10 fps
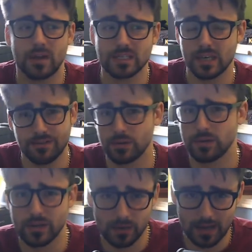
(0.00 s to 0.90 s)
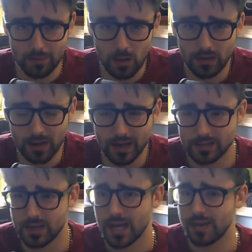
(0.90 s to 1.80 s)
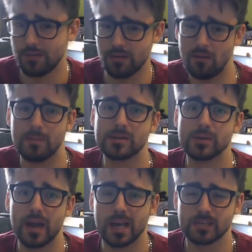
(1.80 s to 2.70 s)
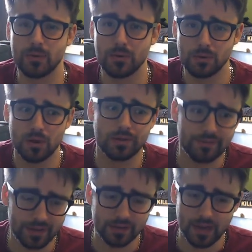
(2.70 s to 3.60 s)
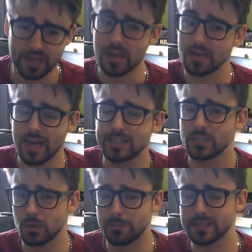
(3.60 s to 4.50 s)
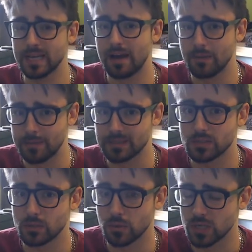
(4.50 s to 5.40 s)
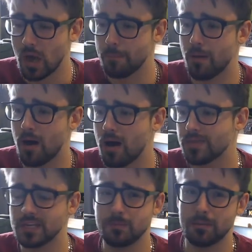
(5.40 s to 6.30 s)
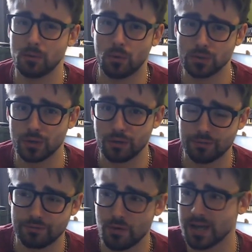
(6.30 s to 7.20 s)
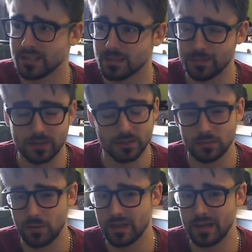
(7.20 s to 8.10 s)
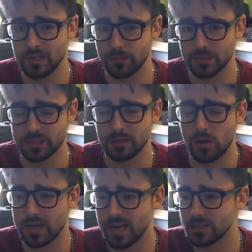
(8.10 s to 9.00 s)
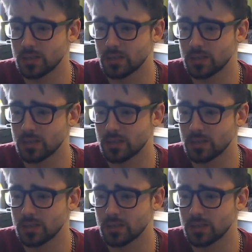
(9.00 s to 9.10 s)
it feels like goddamn holidays. If you've ever been to an expo, you know the feeling. Like, yes, you're busy having business talks, but these people also your friends because of the way that esports is in a lot of cases,